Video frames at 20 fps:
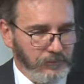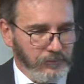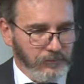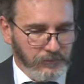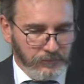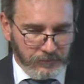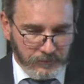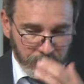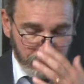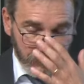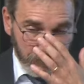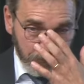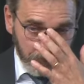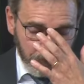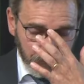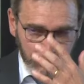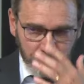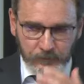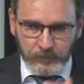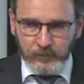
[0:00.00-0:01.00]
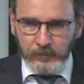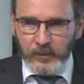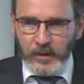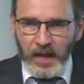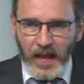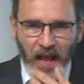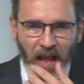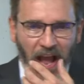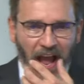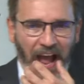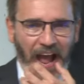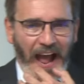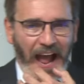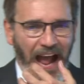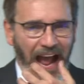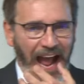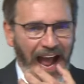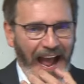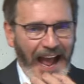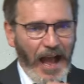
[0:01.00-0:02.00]
So if you would like to make a
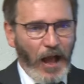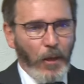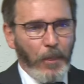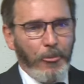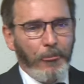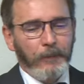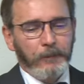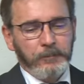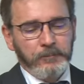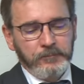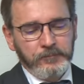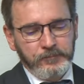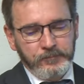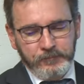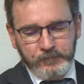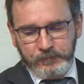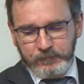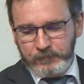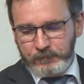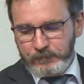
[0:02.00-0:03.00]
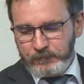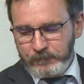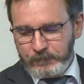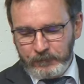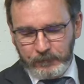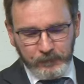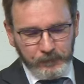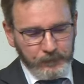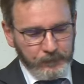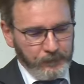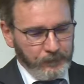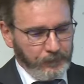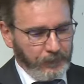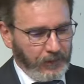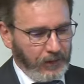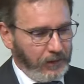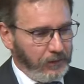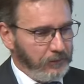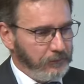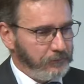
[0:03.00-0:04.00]
question, please raise your hand. I will
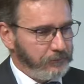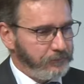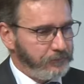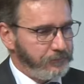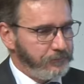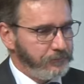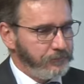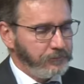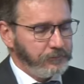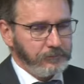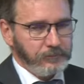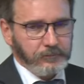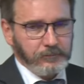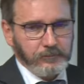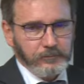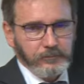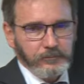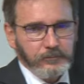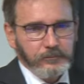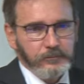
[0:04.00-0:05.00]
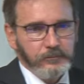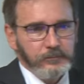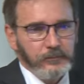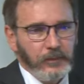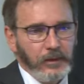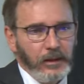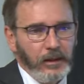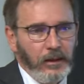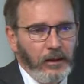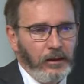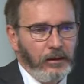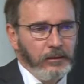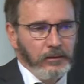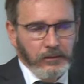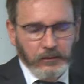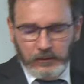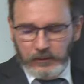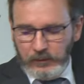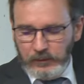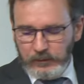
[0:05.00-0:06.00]
call on you and then state your name and
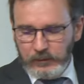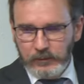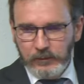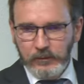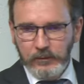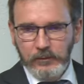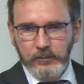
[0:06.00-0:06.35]
affiliation.